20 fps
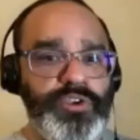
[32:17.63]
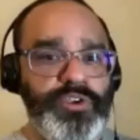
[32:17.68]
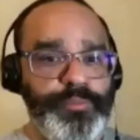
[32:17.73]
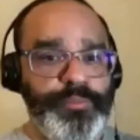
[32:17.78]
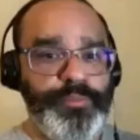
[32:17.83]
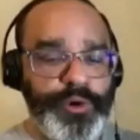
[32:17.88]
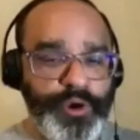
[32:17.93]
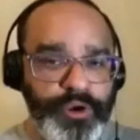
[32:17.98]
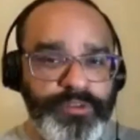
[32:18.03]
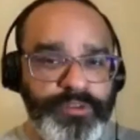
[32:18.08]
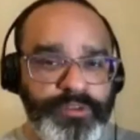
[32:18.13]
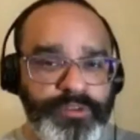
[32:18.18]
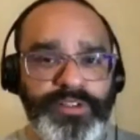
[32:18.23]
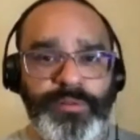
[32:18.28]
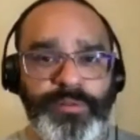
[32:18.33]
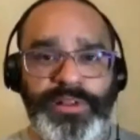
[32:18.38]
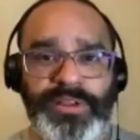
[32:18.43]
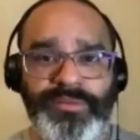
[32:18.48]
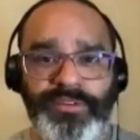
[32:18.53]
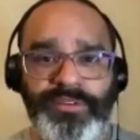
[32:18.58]
personally
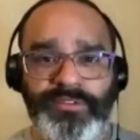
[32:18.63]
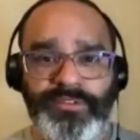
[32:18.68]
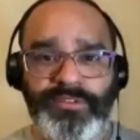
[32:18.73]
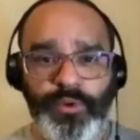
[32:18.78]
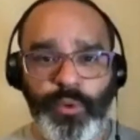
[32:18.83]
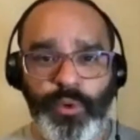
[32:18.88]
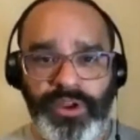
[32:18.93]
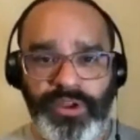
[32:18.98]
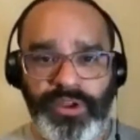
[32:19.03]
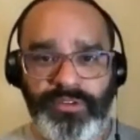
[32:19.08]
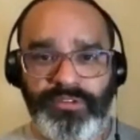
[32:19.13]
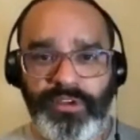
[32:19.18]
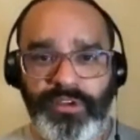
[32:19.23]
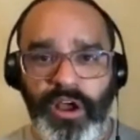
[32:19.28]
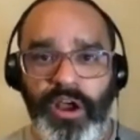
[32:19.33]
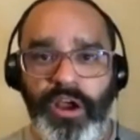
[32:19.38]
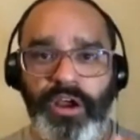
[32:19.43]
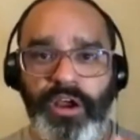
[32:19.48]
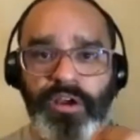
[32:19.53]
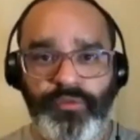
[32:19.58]
believe the stories
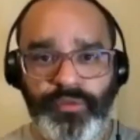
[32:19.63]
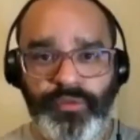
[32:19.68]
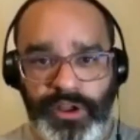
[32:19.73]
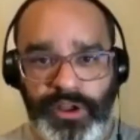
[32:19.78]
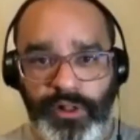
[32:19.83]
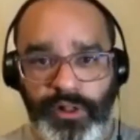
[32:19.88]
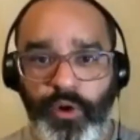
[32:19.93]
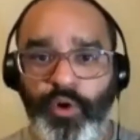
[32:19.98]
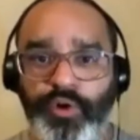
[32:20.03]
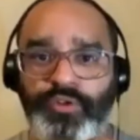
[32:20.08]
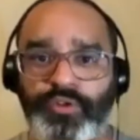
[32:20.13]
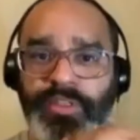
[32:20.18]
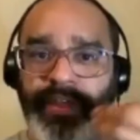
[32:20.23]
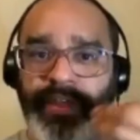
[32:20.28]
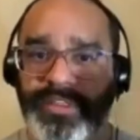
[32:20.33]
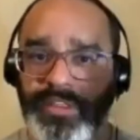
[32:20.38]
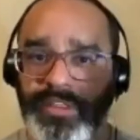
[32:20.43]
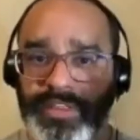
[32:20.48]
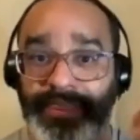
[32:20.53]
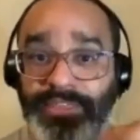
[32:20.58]
are real, or that
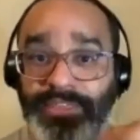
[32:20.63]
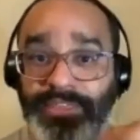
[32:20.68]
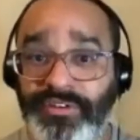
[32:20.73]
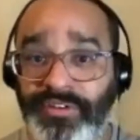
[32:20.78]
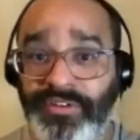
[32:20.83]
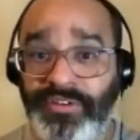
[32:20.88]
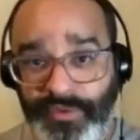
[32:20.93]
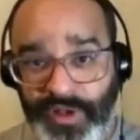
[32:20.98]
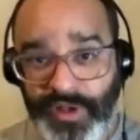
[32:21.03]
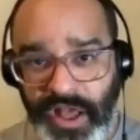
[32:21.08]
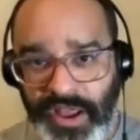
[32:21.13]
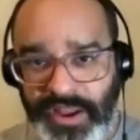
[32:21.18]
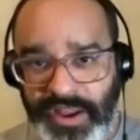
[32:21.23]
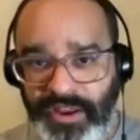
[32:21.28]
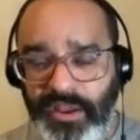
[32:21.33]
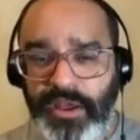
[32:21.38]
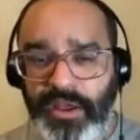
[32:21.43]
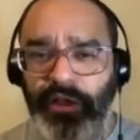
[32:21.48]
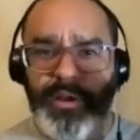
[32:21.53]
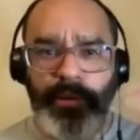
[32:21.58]
they're divine?
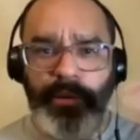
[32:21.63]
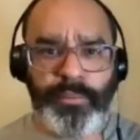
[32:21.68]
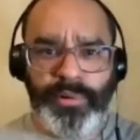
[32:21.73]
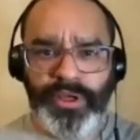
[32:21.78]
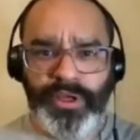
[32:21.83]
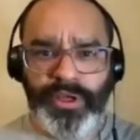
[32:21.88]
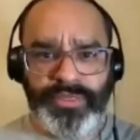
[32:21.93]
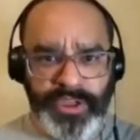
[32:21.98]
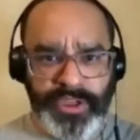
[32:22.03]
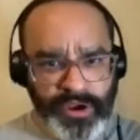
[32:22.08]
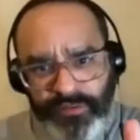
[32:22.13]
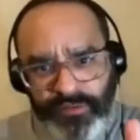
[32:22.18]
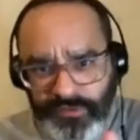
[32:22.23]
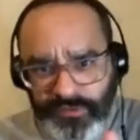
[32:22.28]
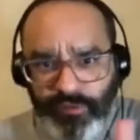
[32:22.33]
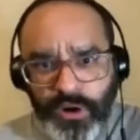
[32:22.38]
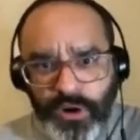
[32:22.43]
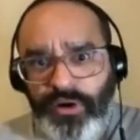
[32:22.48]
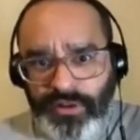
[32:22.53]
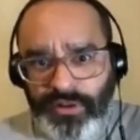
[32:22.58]
But they are
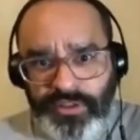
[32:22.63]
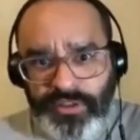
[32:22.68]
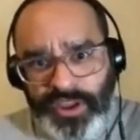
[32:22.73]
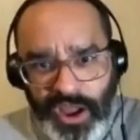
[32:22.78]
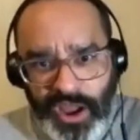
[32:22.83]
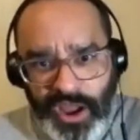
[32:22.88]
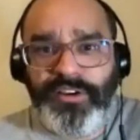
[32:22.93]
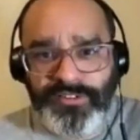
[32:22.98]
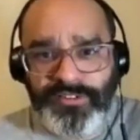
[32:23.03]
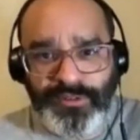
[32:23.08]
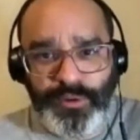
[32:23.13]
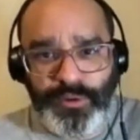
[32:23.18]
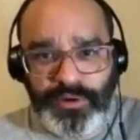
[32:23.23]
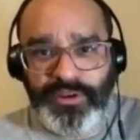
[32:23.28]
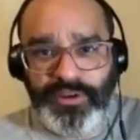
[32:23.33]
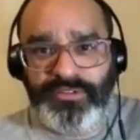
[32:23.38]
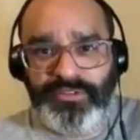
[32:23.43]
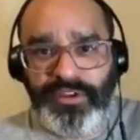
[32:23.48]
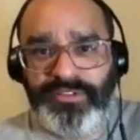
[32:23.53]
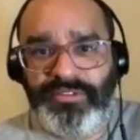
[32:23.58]

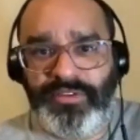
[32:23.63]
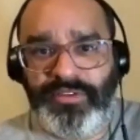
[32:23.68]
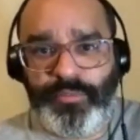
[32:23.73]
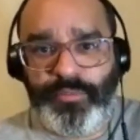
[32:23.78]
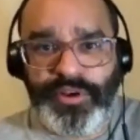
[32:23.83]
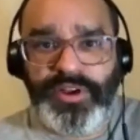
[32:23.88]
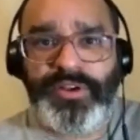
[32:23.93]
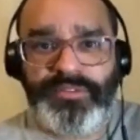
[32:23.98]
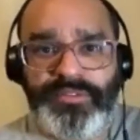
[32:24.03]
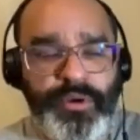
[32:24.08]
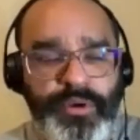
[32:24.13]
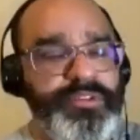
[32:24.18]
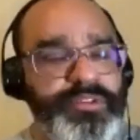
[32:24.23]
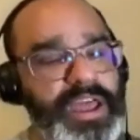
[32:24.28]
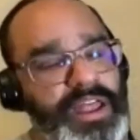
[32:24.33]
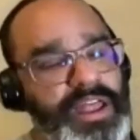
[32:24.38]
stories. It's a book of stories. And